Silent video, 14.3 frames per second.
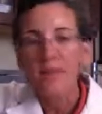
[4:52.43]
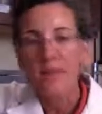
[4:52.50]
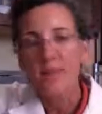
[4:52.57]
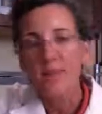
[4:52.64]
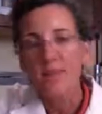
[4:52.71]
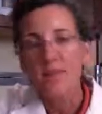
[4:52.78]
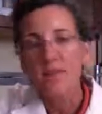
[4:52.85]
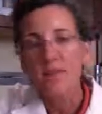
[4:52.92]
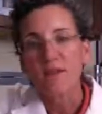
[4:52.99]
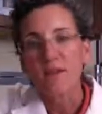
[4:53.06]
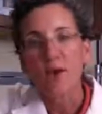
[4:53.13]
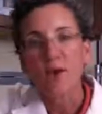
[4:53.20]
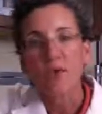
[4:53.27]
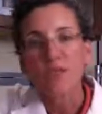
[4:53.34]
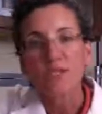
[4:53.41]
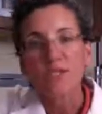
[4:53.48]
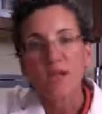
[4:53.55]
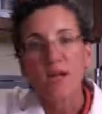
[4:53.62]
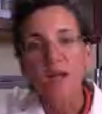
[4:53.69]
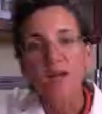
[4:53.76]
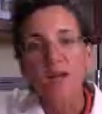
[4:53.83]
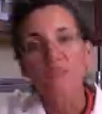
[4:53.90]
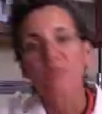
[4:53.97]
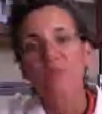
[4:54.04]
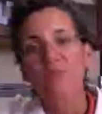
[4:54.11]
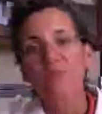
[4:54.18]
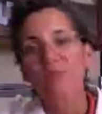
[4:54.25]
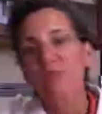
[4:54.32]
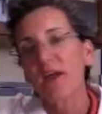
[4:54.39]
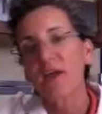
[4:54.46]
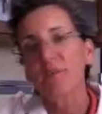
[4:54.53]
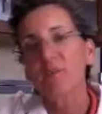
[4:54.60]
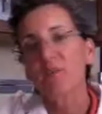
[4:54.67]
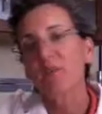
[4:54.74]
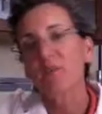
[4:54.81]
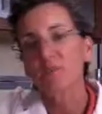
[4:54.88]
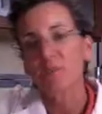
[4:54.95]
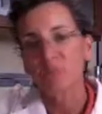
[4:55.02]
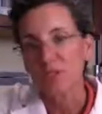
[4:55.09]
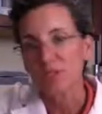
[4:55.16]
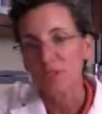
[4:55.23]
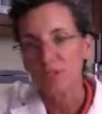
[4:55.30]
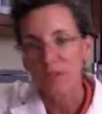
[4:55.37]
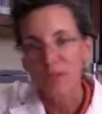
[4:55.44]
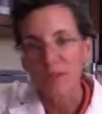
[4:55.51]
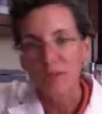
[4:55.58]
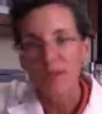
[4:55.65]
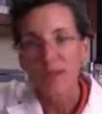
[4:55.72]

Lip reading: And the O shot is a fabulous procedure.